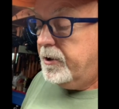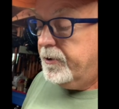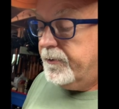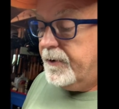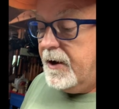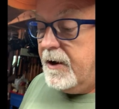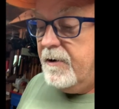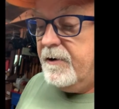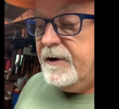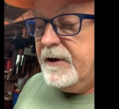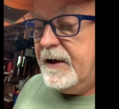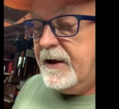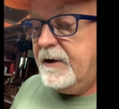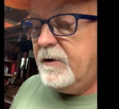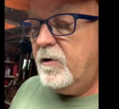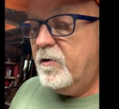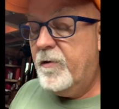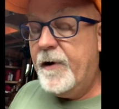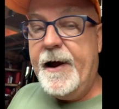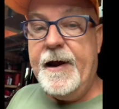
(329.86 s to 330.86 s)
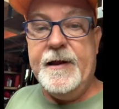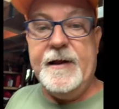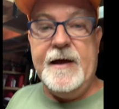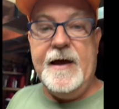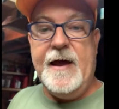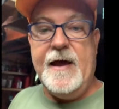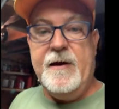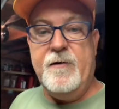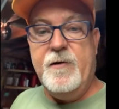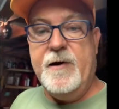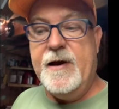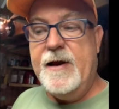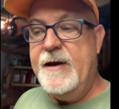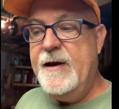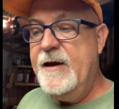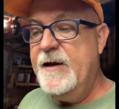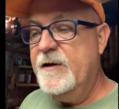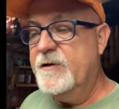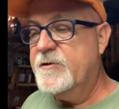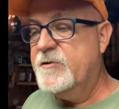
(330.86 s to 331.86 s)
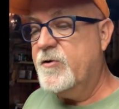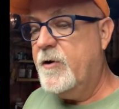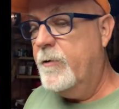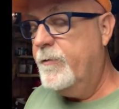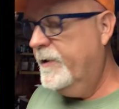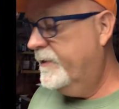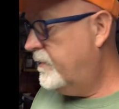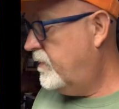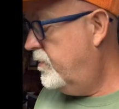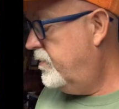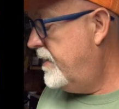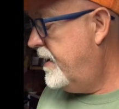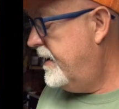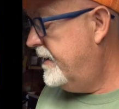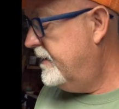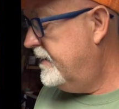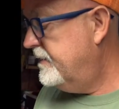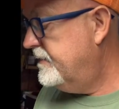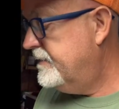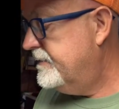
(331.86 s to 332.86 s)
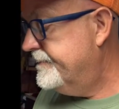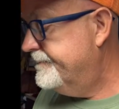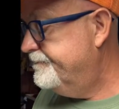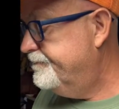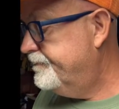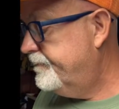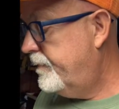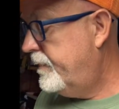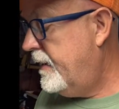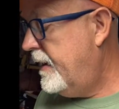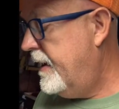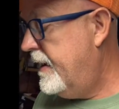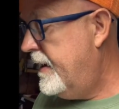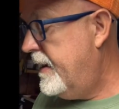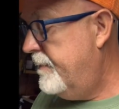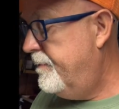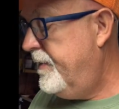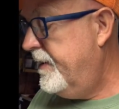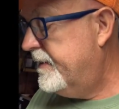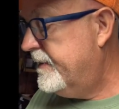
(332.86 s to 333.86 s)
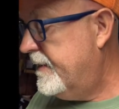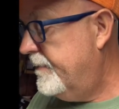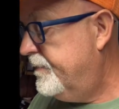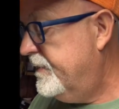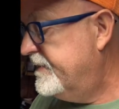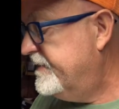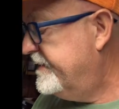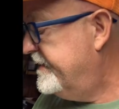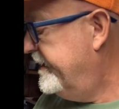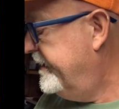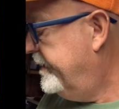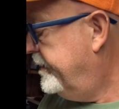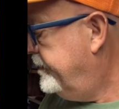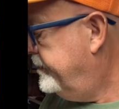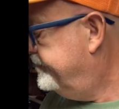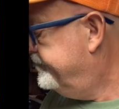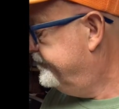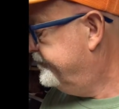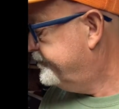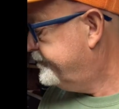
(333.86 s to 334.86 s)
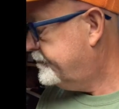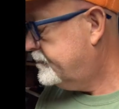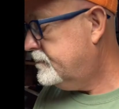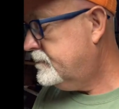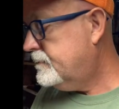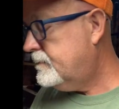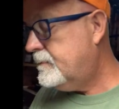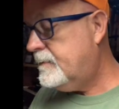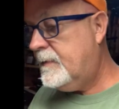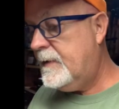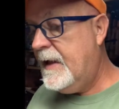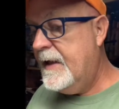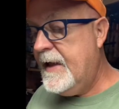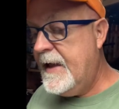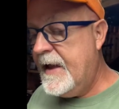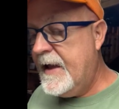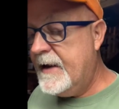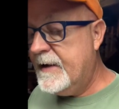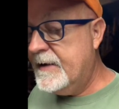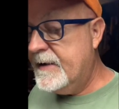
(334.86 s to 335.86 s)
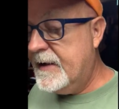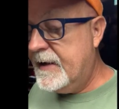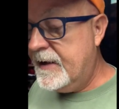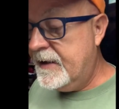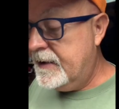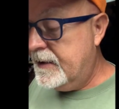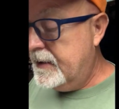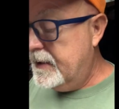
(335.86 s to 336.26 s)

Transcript: around and O'Reilly had what I needed. So I went to O'Reilly's and I picked up the seal. And, uh,